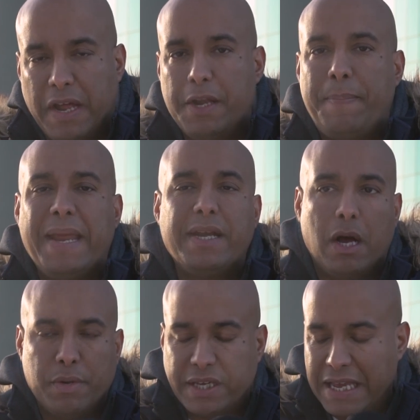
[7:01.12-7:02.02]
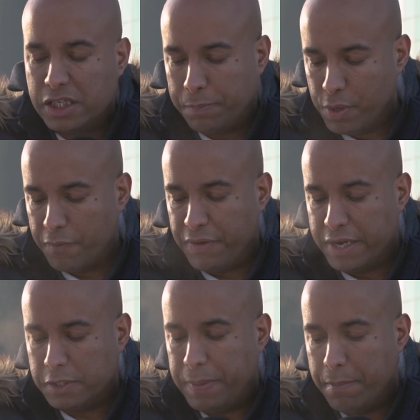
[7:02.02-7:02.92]
van de Beek. Now, I'm going to get into Bruno
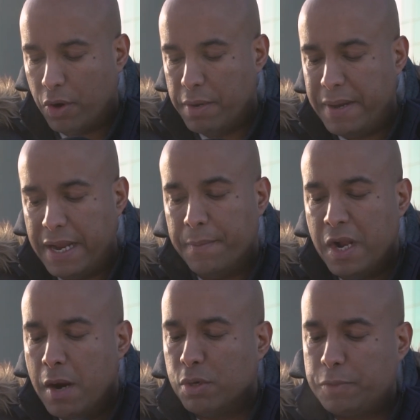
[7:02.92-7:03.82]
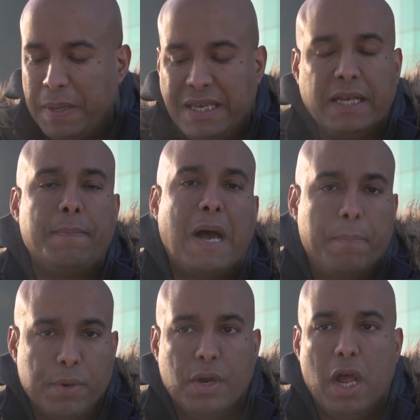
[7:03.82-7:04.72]
Fernandes a bit more in a minute. But speaking
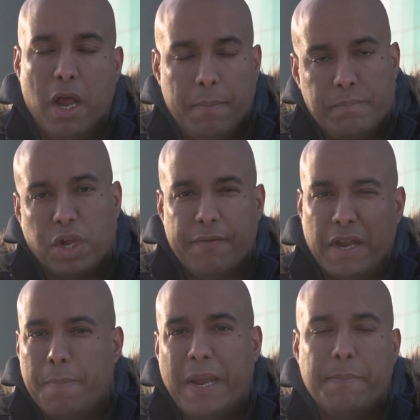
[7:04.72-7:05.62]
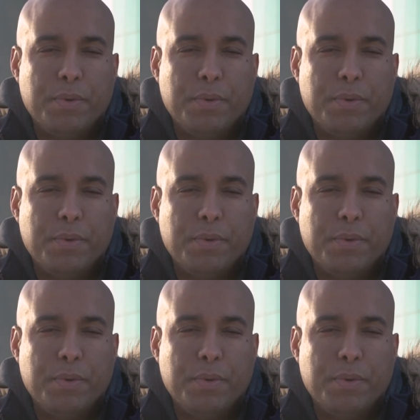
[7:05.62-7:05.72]
about Donny van de Beek,